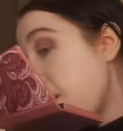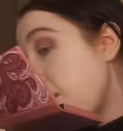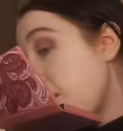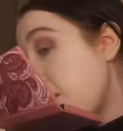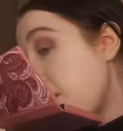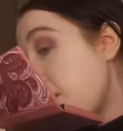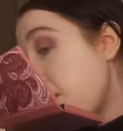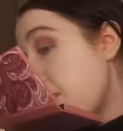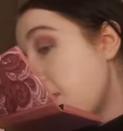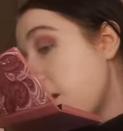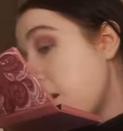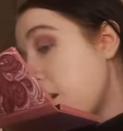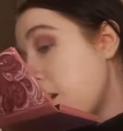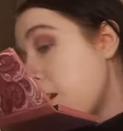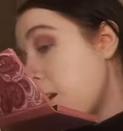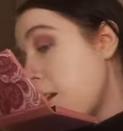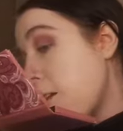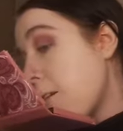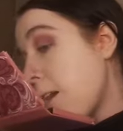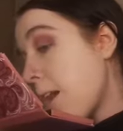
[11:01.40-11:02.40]
did.
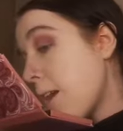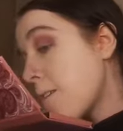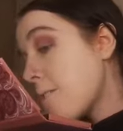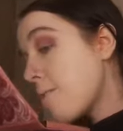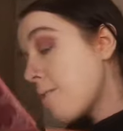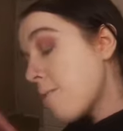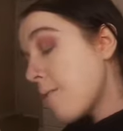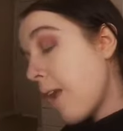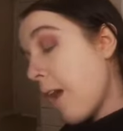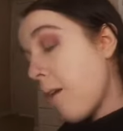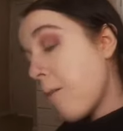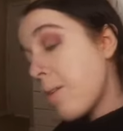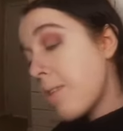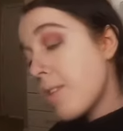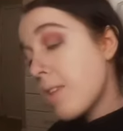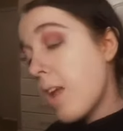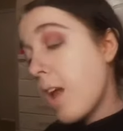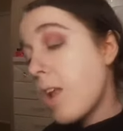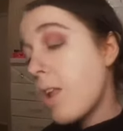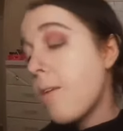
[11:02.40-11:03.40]
Okay, so now
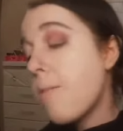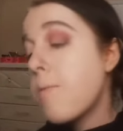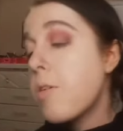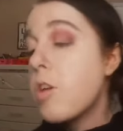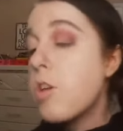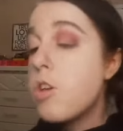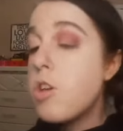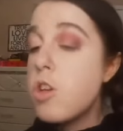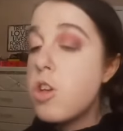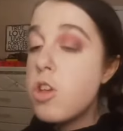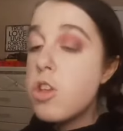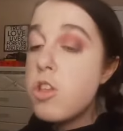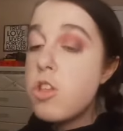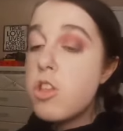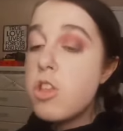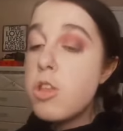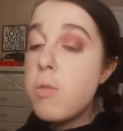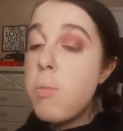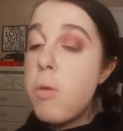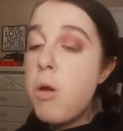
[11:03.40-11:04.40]
it's kind of
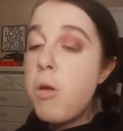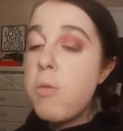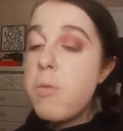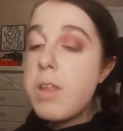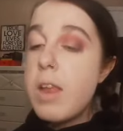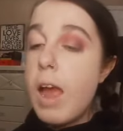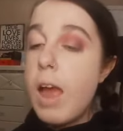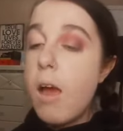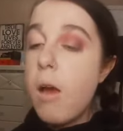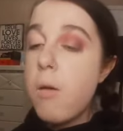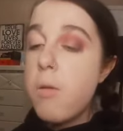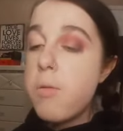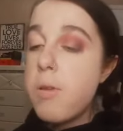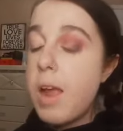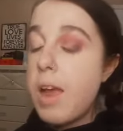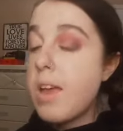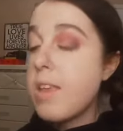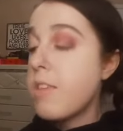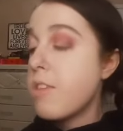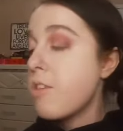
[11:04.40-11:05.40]
smoked out,
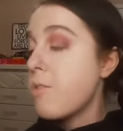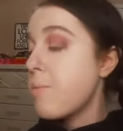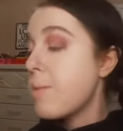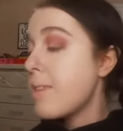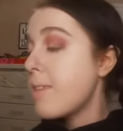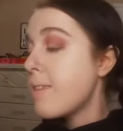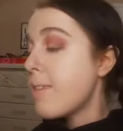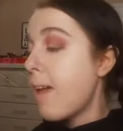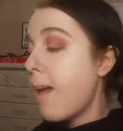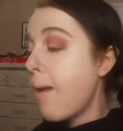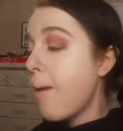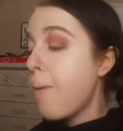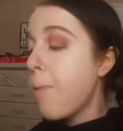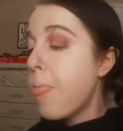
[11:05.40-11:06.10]
as you would say.